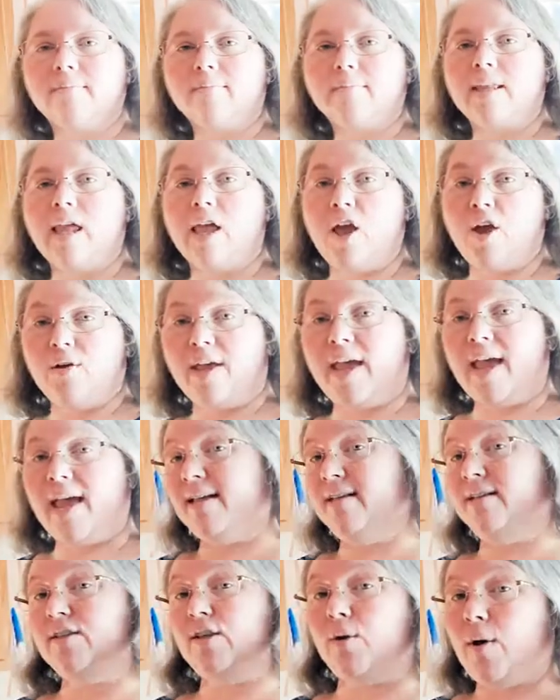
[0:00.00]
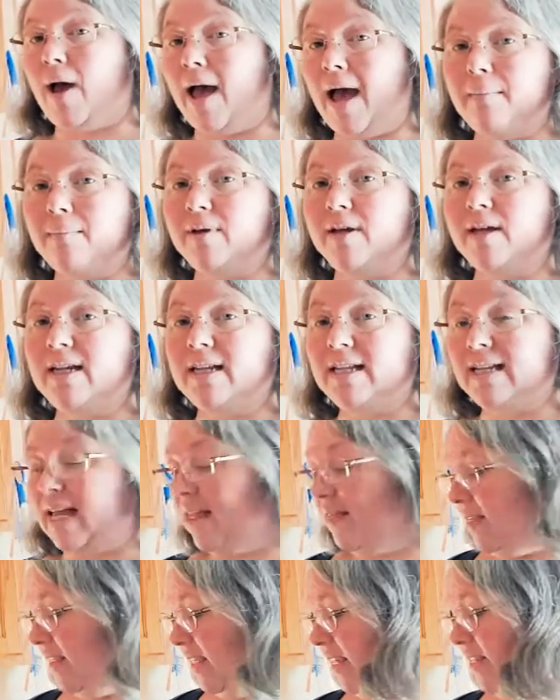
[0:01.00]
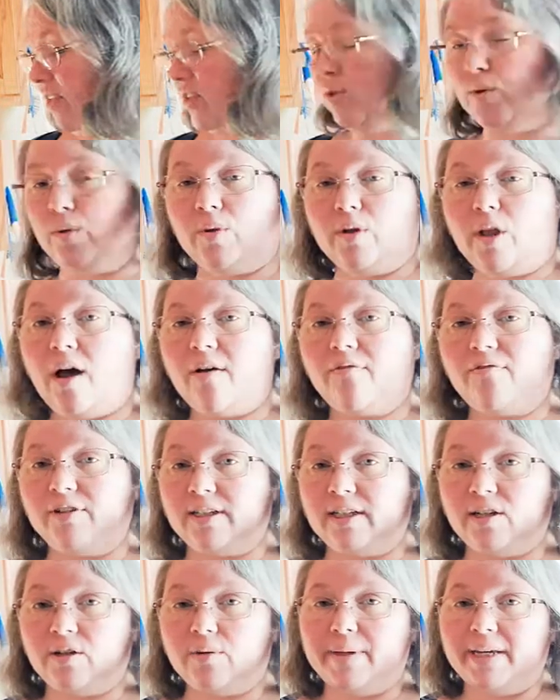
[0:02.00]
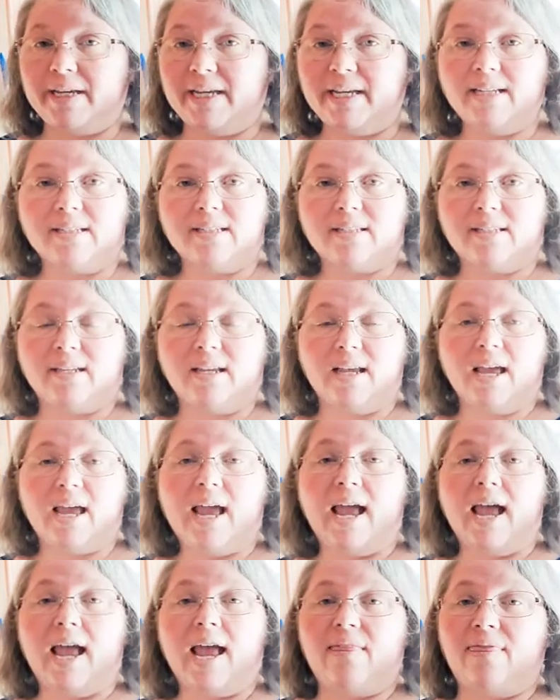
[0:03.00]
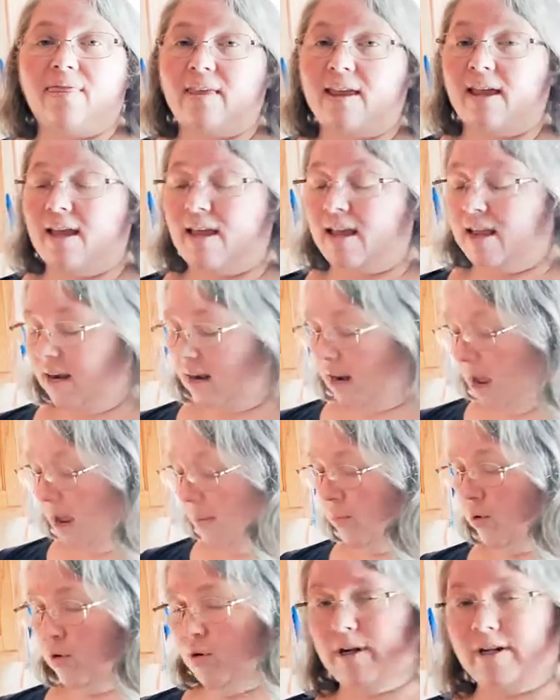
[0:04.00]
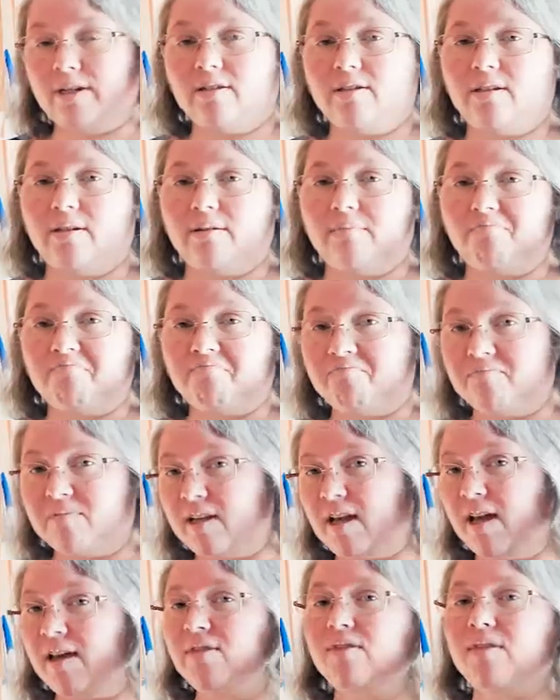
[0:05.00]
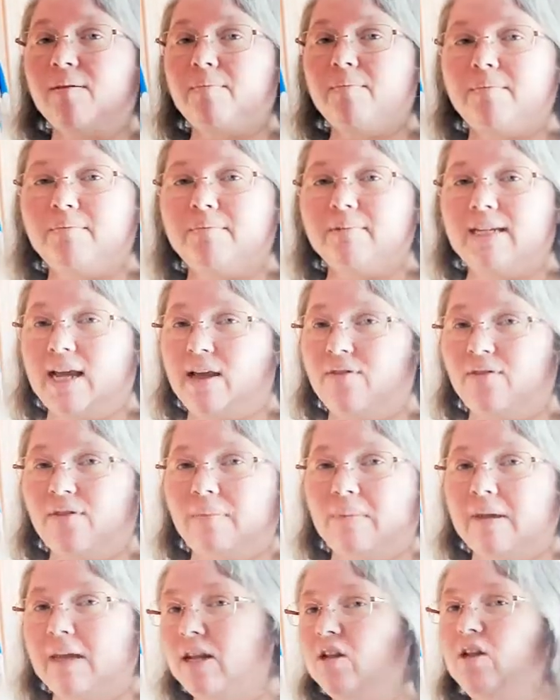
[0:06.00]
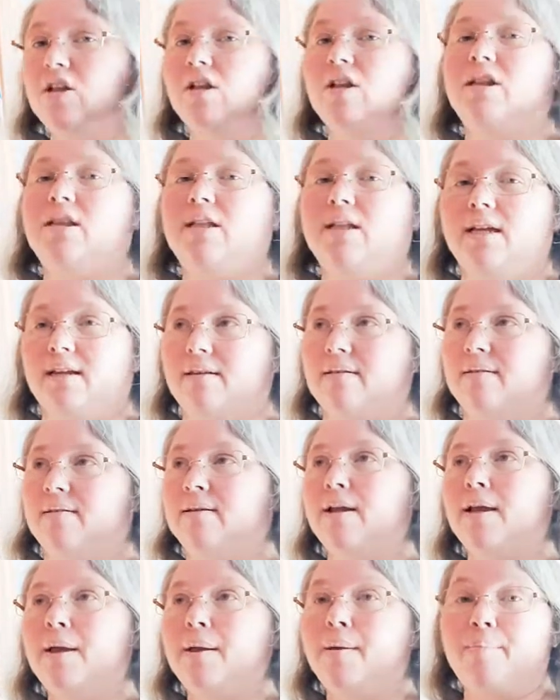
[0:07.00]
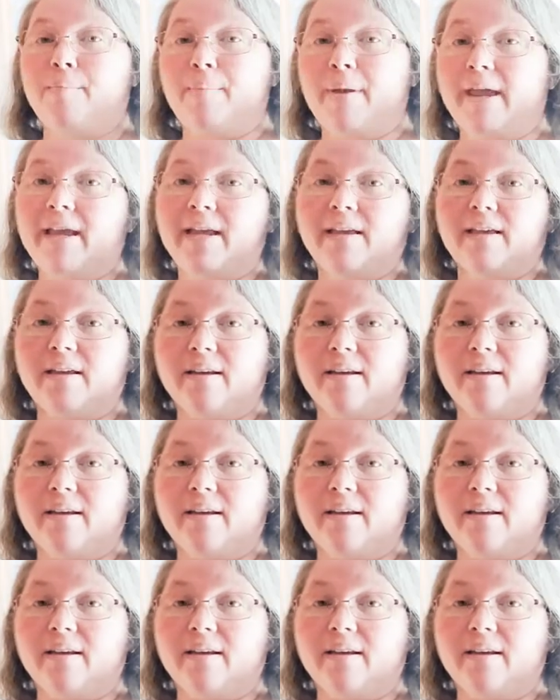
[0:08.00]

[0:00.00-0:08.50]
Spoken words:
Okay, so I'm gonna let these cool off a little bit, and then I'm going to cut them down the middle and make